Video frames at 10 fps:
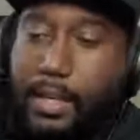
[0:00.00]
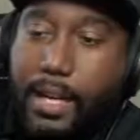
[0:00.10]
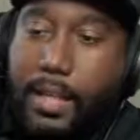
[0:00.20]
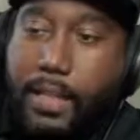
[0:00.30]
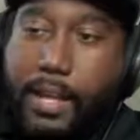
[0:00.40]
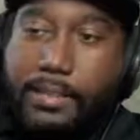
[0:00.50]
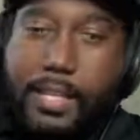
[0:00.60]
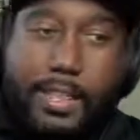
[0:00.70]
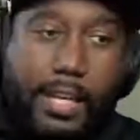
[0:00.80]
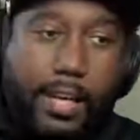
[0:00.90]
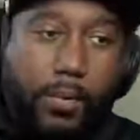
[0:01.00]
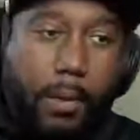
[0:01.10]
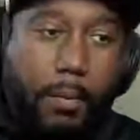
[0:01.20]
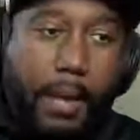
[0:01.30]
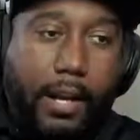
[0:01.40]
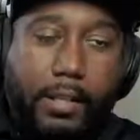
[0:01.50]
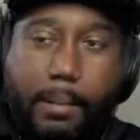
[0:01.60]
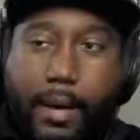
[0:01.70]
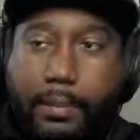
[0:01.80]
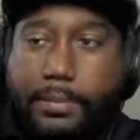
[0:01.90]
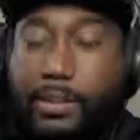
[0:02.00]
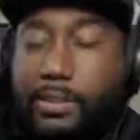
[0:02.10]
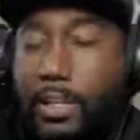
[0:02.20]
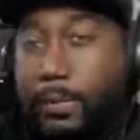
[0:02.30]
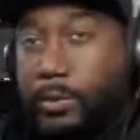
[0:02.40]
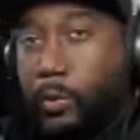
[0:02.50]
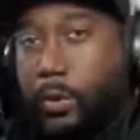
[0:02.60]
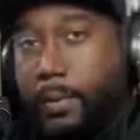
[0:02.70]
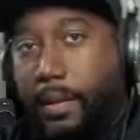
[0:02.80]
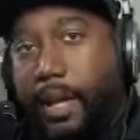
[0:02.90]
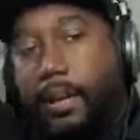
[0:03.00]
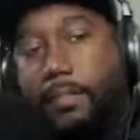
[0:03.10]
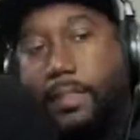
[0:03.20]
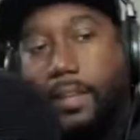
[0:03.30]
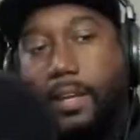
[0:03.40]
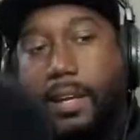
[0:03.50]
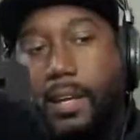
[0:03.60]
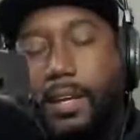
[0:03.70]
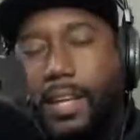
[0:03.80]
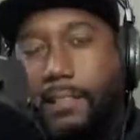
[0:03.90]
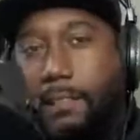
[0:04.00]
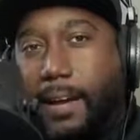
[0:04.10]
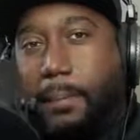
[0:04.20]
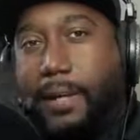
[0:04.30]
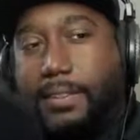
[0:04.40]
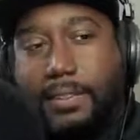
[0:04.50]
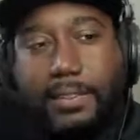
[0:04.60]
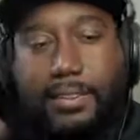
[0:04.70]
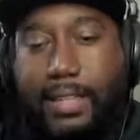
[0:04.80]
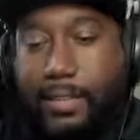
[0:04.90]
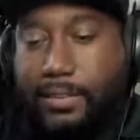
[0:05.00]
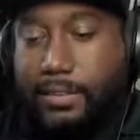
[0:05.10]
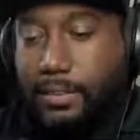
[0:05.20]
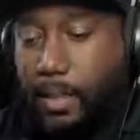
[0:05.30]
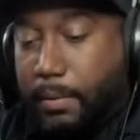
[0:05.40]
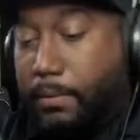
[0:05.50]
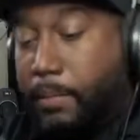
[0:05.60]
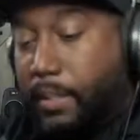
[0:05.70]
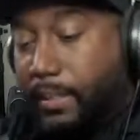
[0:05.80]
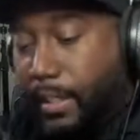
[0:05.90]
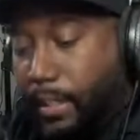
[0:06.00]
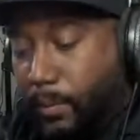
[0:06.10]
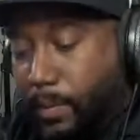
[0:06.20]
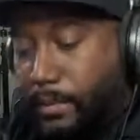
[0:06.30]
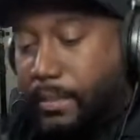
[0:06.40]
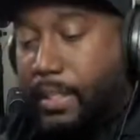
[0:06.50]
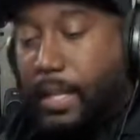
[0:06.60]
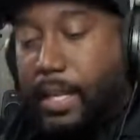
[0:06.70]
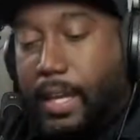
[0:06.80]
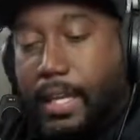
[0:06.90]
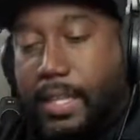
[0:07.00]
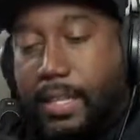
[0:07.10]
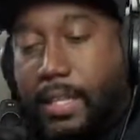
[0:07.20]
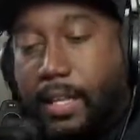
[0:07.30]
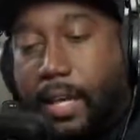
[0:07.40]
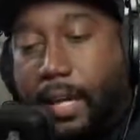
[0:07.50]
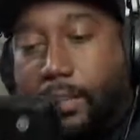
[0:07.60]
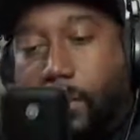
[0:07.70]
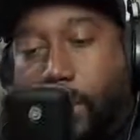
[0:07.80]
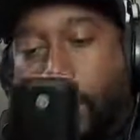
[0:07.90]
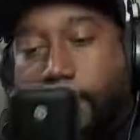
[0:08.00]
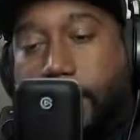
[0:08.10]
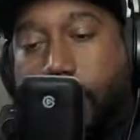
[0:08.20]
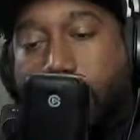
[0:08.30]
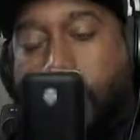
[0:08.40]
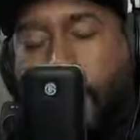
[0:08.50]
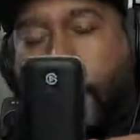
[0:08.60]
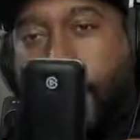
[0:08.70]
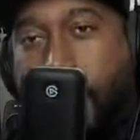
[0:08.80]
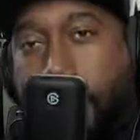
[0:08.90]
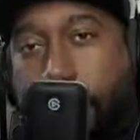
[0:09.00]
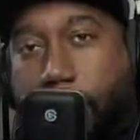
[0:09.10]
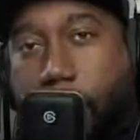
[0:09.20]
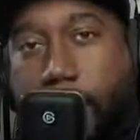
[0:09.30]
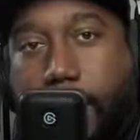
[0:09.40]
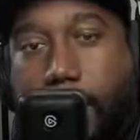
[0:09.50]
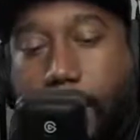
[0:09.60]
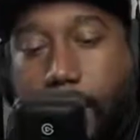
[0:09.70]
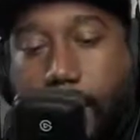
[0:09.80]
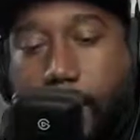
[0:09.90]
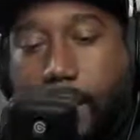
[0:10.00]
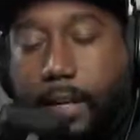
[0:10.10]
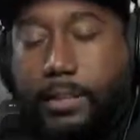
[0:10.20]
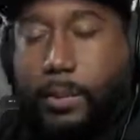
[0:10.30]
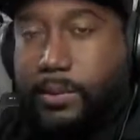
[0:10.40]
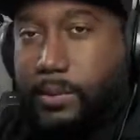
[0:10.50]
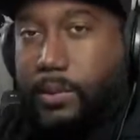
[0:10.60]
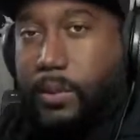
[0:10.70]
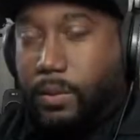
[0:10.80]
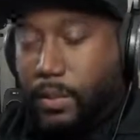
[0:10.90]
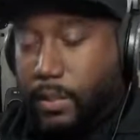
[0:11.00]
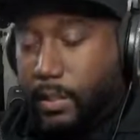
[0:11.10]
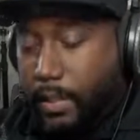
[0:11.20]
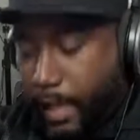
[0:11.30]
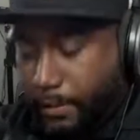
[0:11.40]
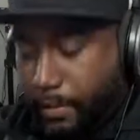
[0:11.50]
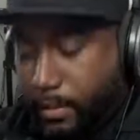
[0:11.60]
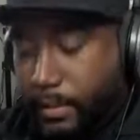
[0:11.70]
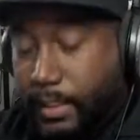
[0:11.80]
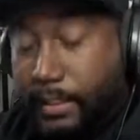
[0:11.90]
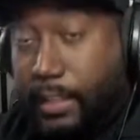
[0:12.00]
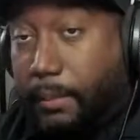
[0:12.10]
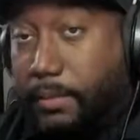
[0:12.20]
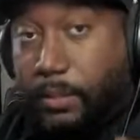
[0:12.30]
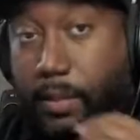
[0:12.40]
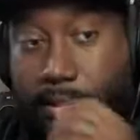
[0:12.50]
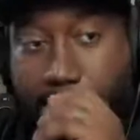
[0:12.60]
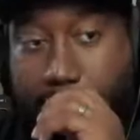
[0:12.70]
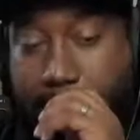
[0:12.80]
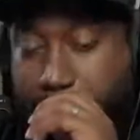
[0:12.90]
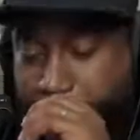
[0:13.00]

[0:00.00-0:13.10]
that has a thick rubber pad on the bottom, so it's going to absorb a lot of the like vibrations and sounds coming from your desk anyways. And then the actual arms here kind of keep it floating as well too. So having it on the desk comes with this.